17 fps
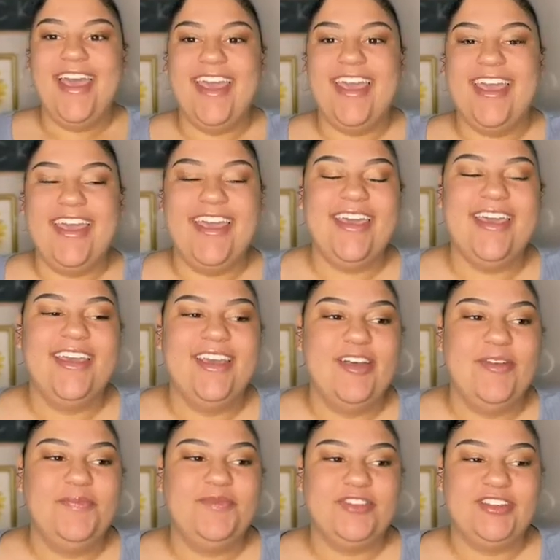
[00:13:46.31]

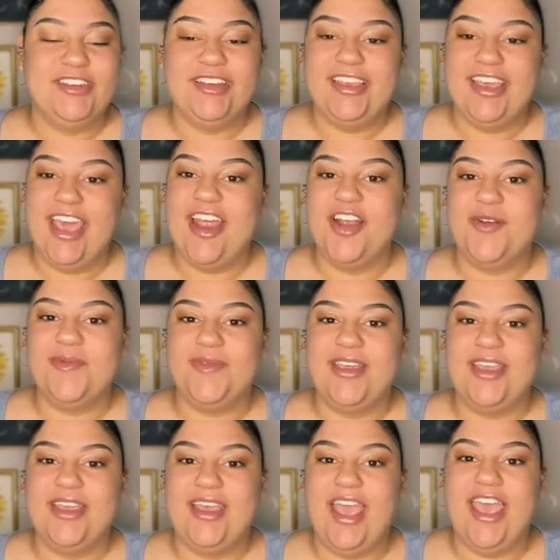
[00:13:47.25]
He took care of
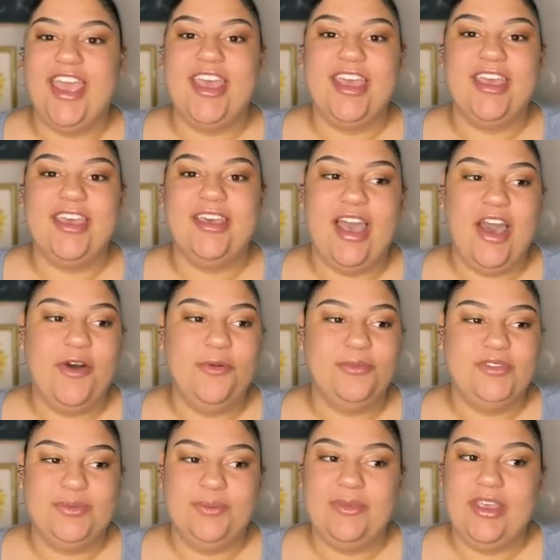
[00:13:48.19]
me, he
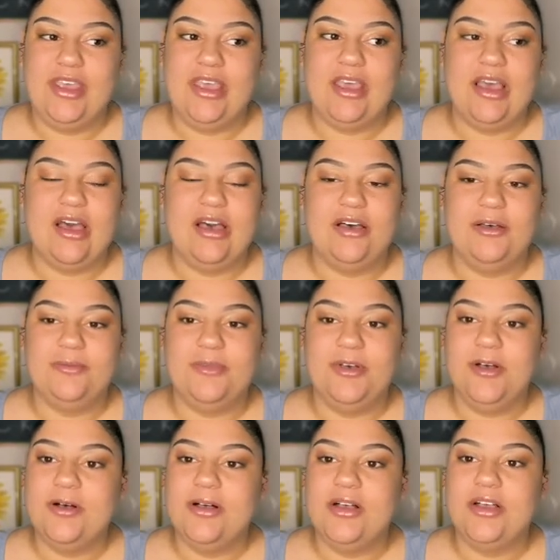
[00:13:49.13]
helped me
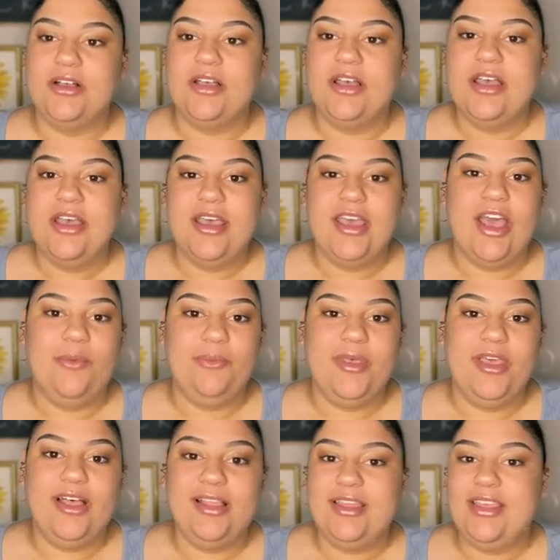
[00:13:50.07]
cook, he helped me
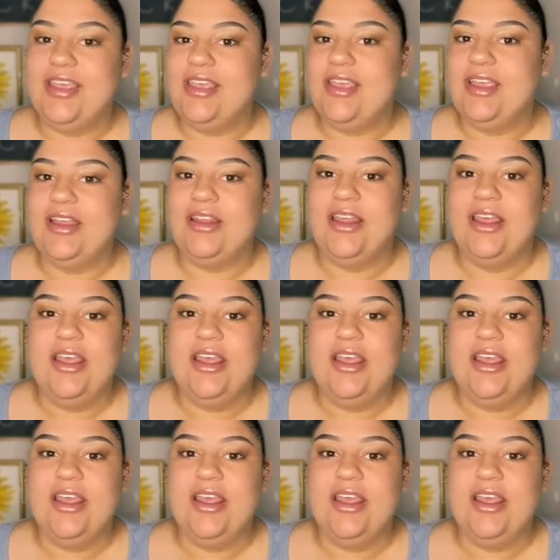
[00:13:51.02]
clean.